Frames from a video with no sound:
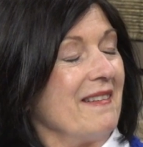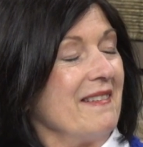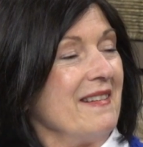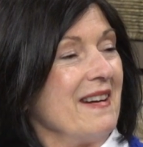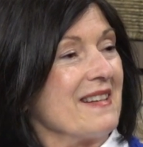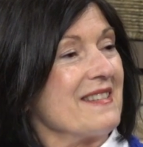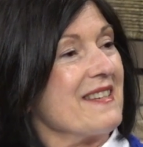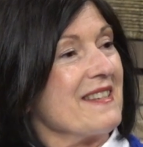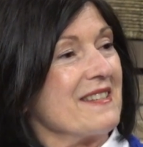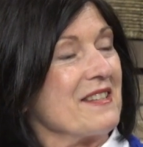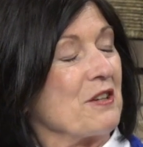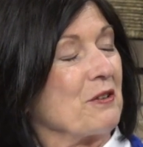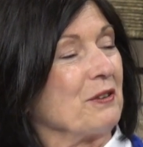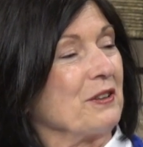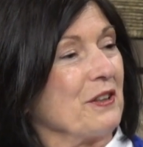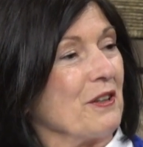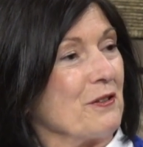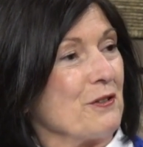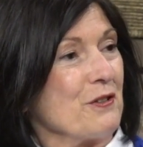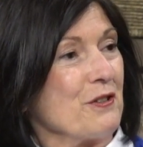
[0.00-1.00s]

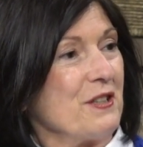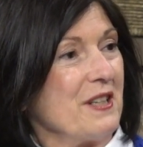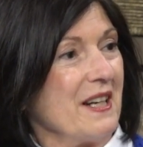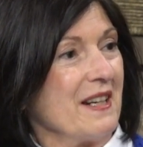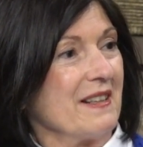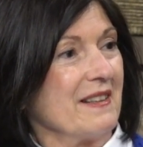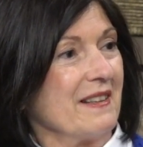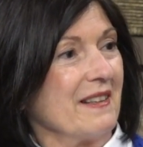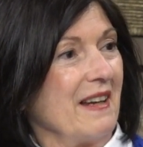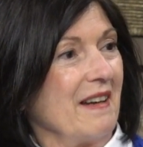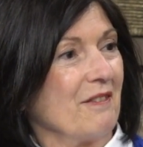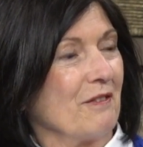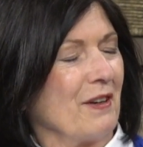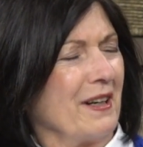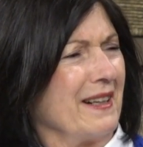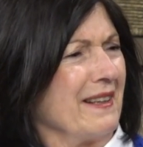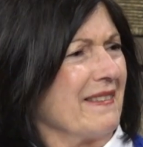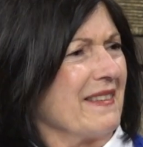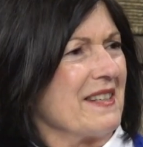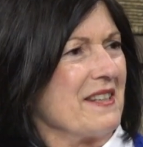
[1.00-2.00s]
necessarily understand
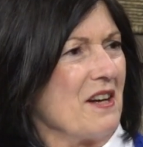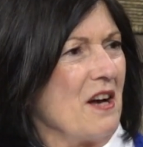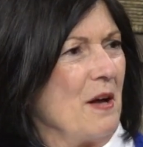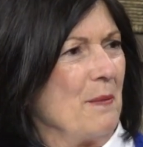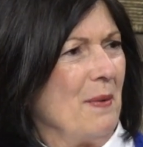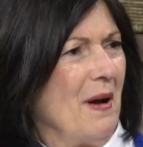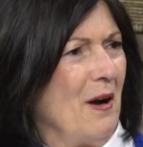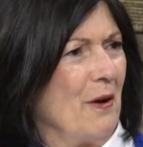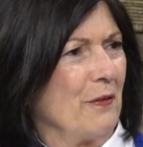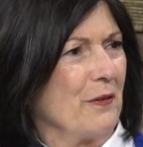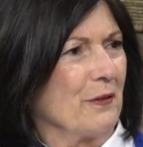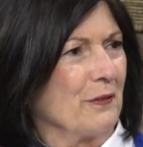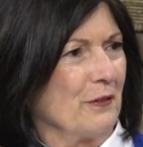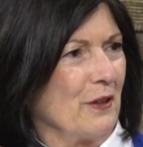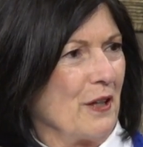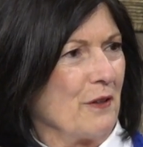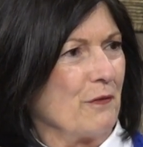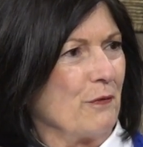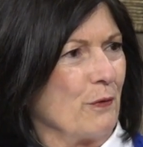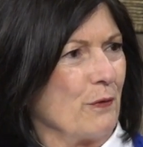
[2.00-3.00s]
right at the time, how their
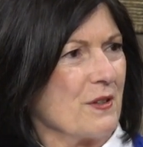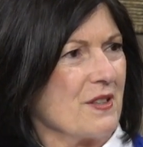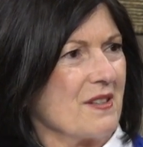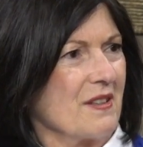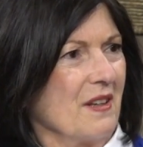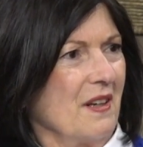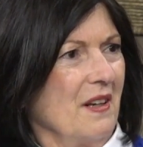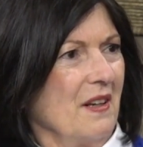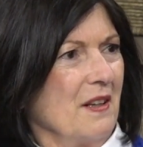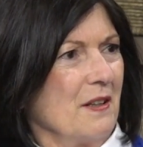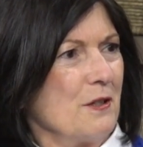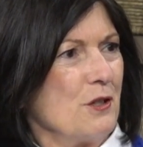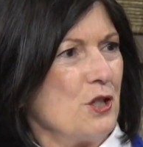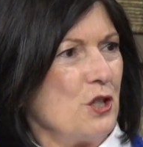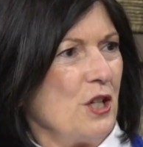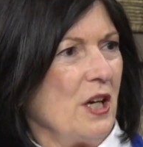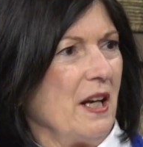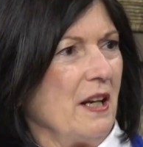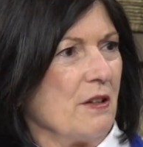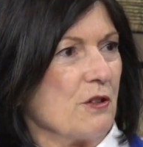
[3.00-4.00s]
life was
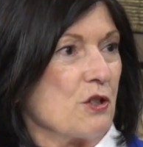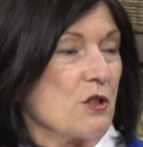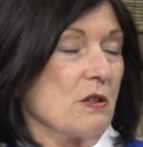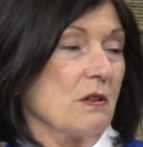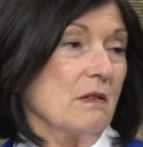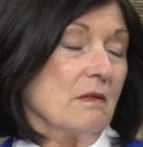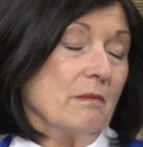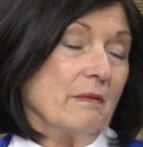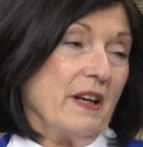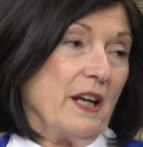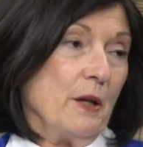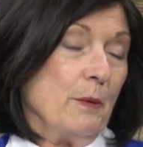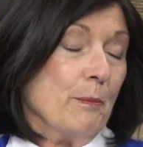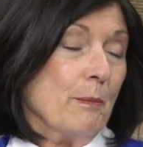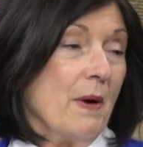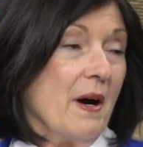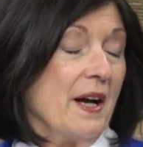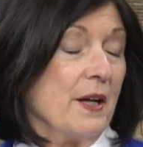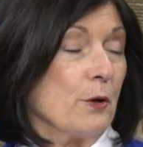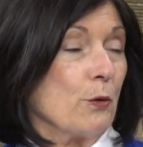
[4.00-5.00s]
changed in
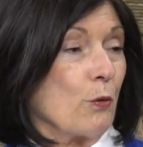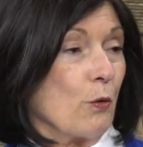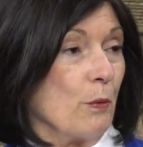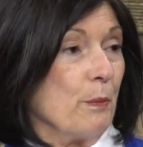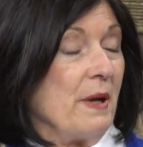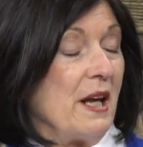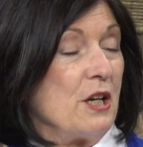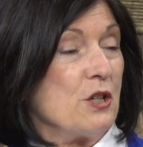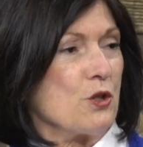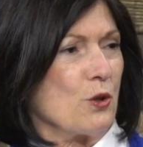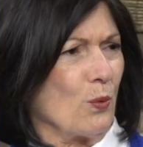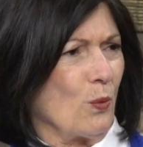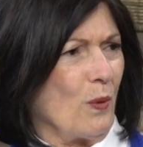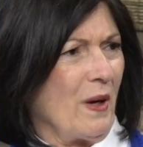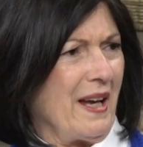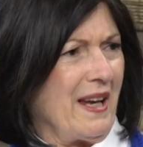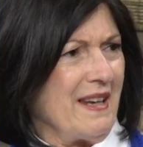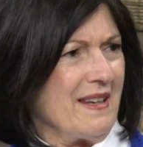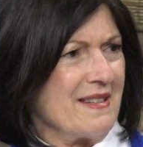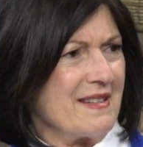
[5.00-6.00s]
minor or major
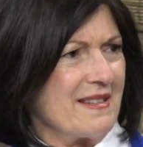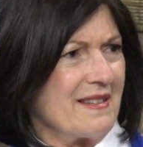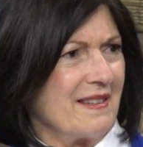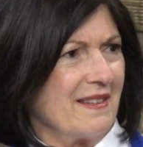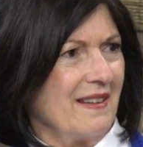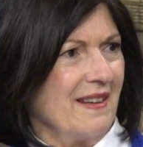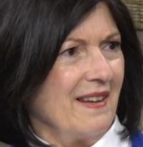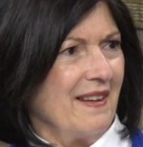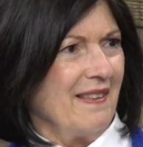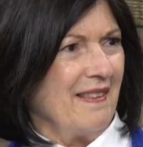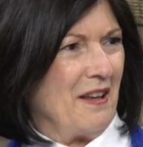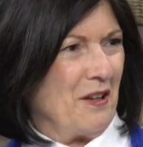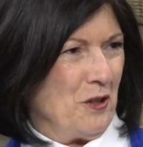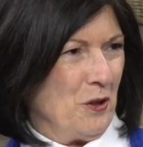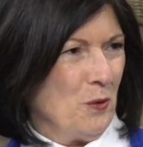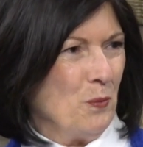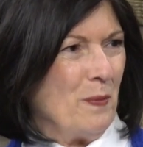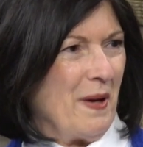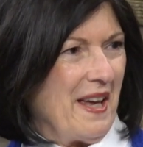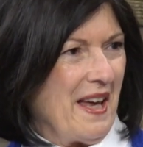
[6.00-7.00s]
ways that
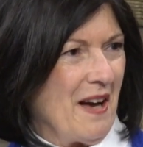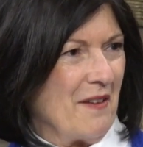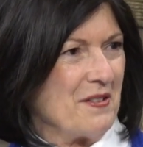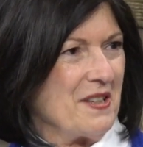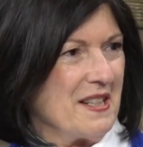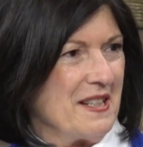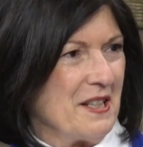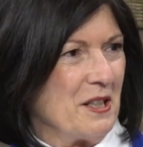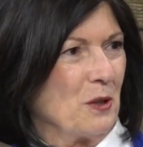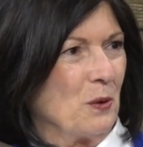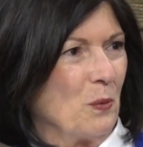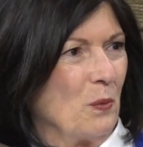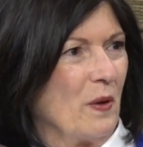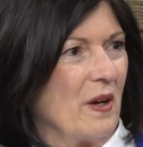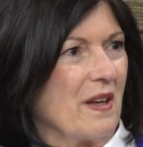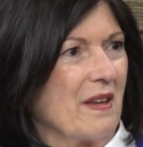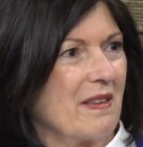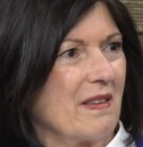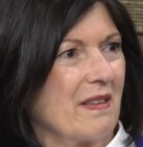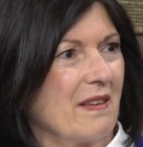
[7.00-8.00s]
you may have to deal
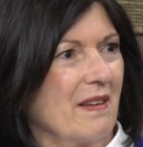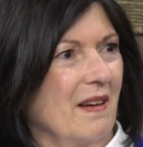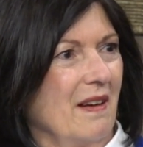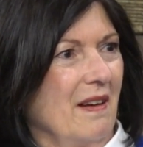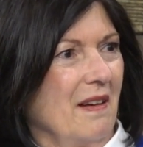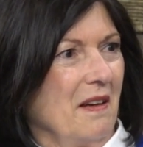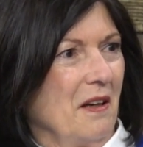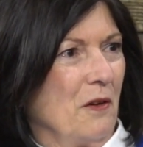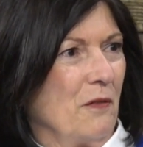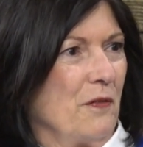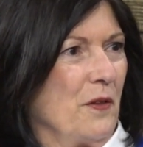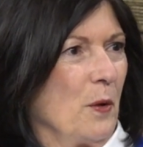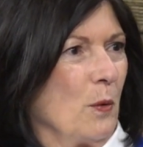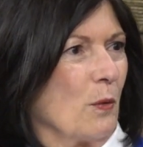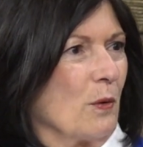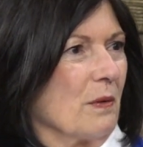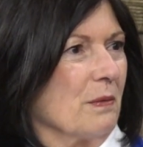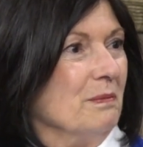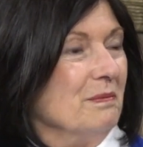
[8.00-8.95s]
with if there were